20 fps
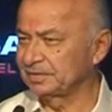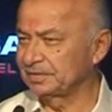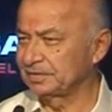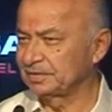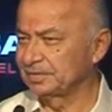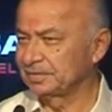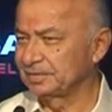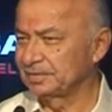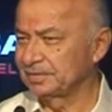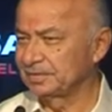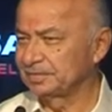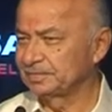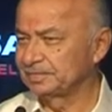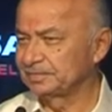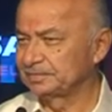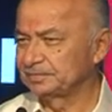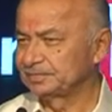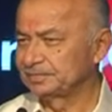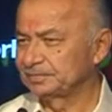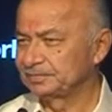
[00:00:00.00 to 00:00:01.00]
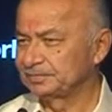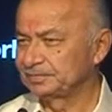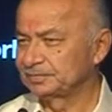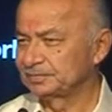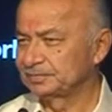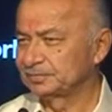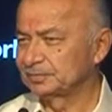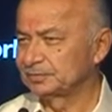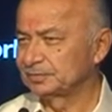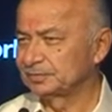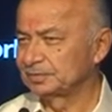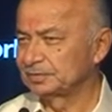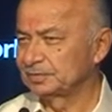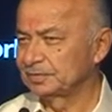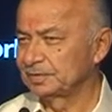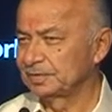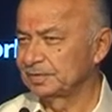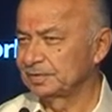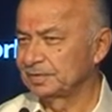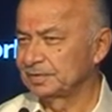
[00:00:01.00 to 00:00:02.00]

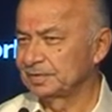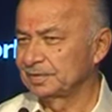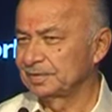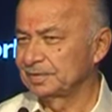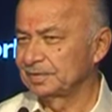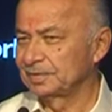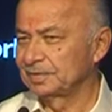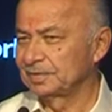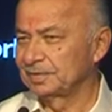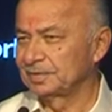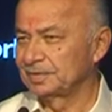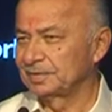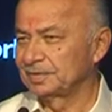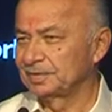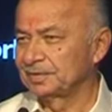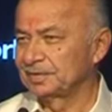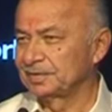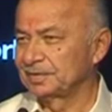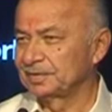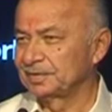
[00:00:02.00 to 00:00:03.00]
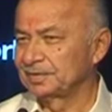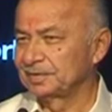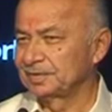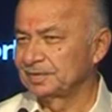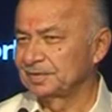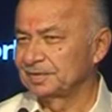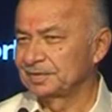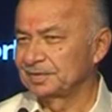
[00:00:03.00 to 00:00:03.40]
(no one is talking)